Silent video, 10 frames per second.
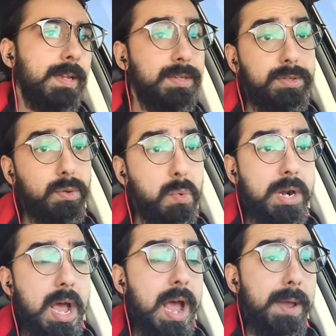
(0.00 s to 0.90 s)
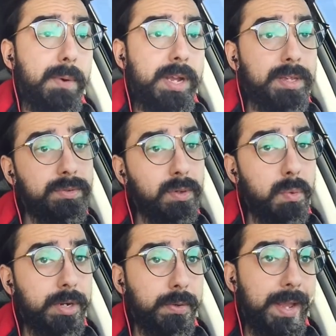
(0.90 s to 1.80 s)
He still won Iowa. He
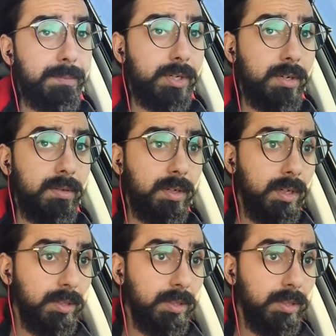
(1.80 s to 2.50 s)
still won New Hampshire.